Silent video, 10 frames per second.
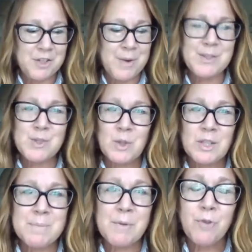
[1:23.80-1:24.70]
Renzulli.
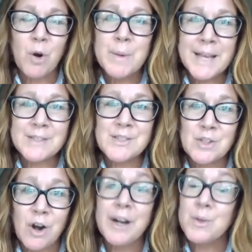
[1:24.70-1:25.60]
Before we get
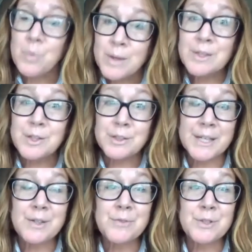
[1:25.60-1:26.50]
started with your
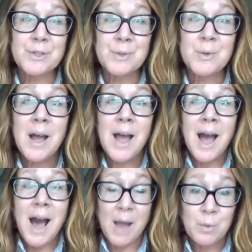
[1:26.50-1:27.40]
interview,
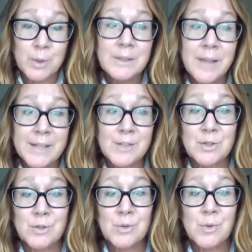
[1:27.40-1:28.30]
I would like
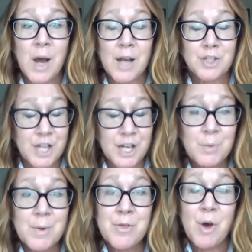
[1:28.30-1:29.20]
to uh, share
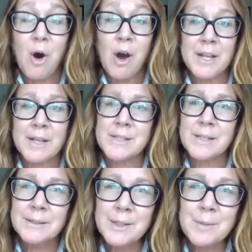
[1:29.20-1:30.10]
with the audience a
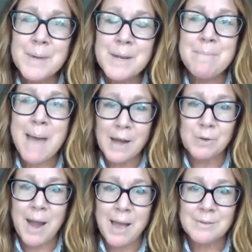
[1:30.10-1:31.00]
little bit of
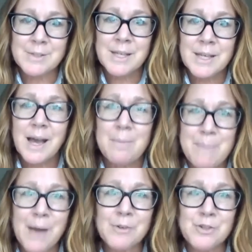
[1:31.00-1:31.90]
background
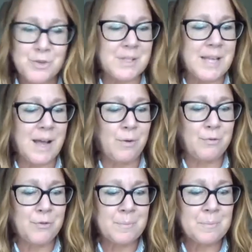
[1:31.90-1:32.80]
about
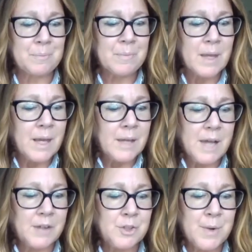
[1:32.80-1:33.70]
yourself.
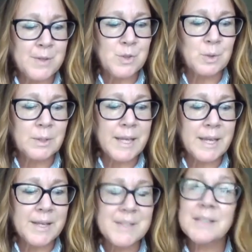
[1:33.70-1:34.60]
Dr.
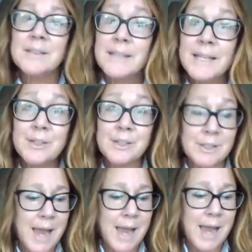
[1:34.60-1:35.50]
Renzulli is a leader